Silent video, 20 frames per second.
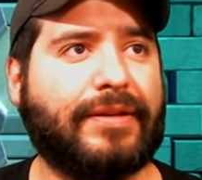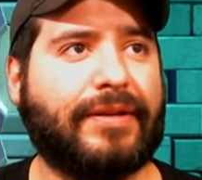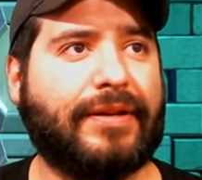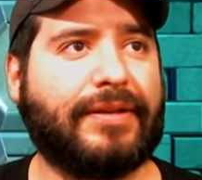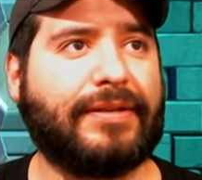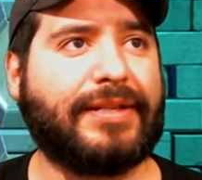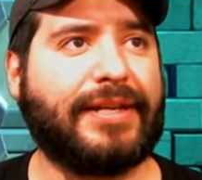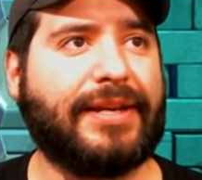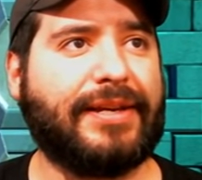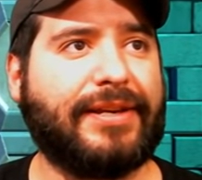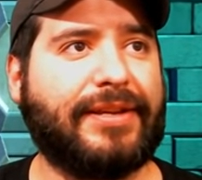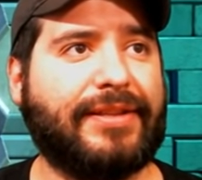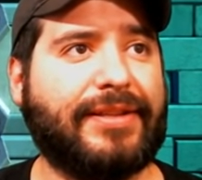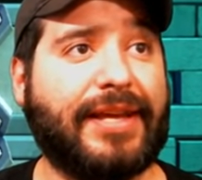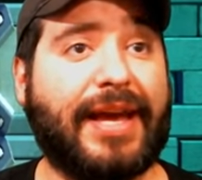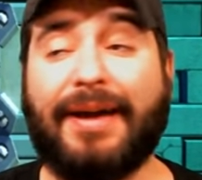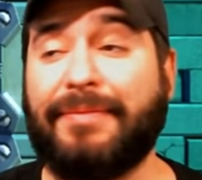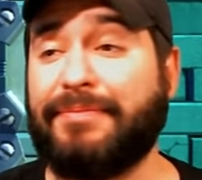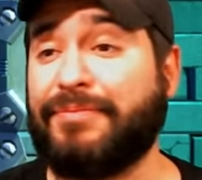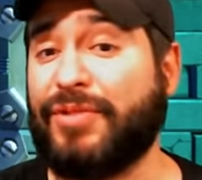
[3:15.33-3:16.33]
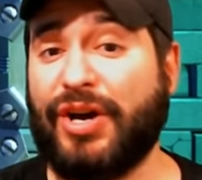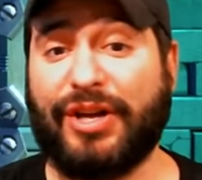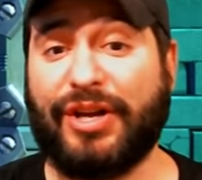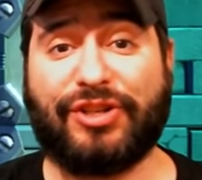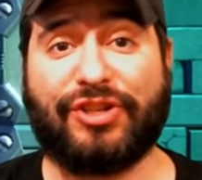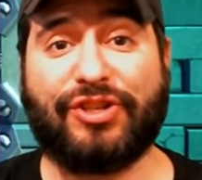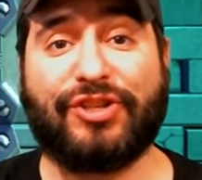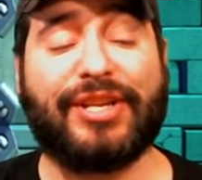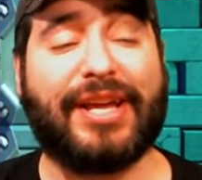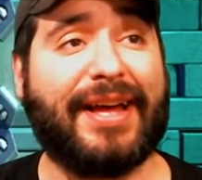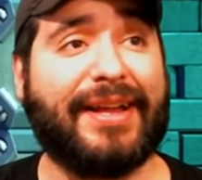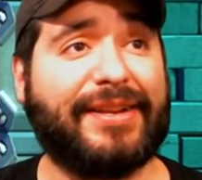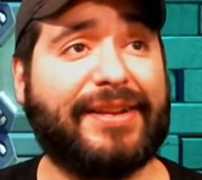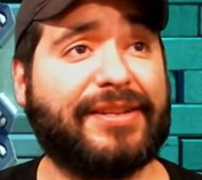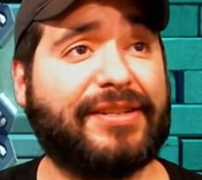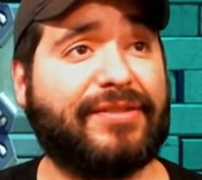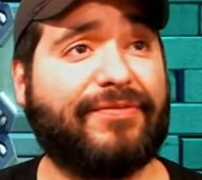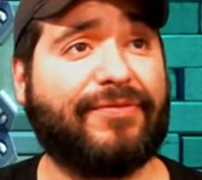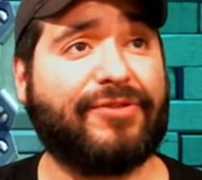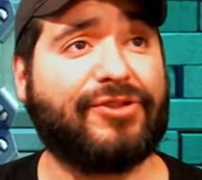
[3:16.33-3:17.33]
I'll tell you that much. That
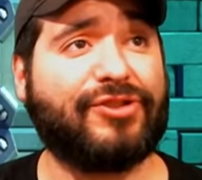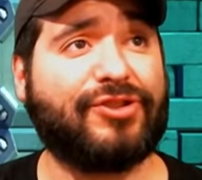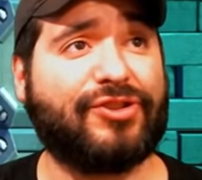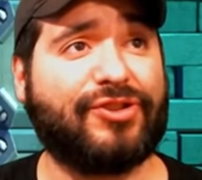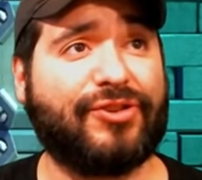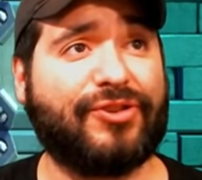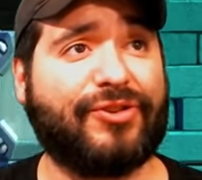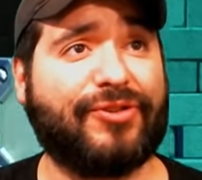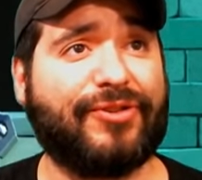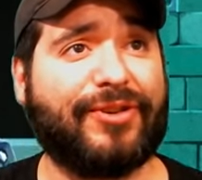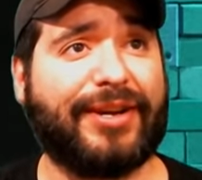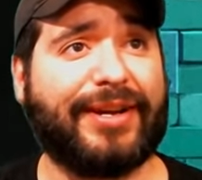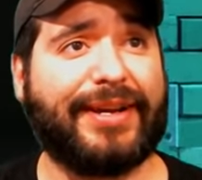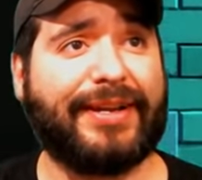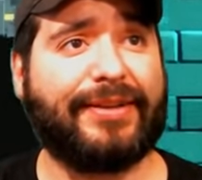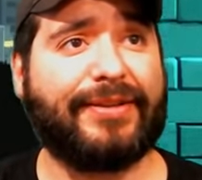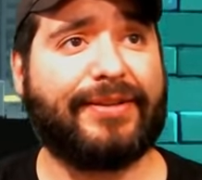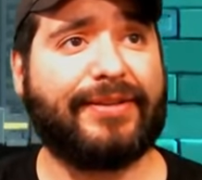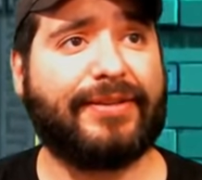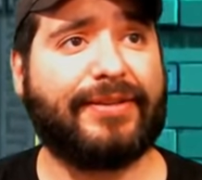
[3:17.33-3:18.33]
is for sure, right?